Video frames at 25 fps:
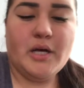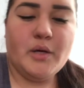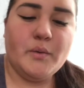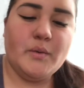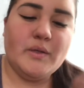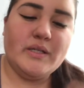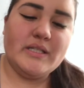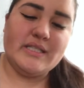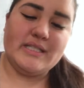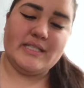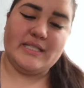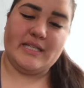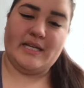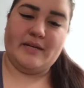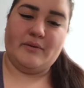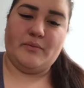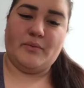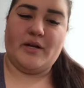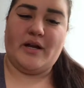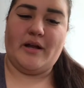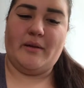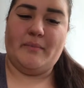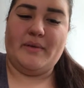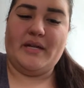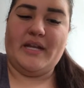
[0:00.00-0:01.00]
We'll see
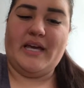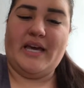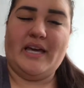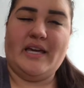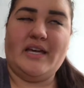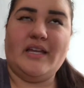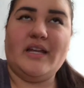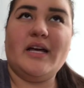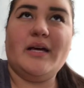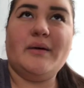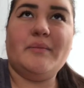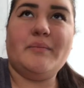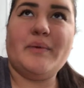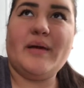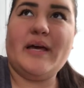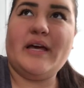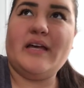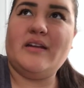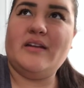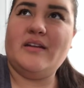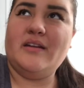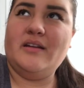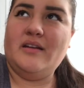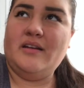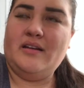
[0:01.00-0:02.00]
where I'm going to hang it up
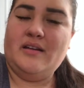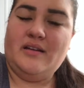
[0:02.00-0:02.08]
at.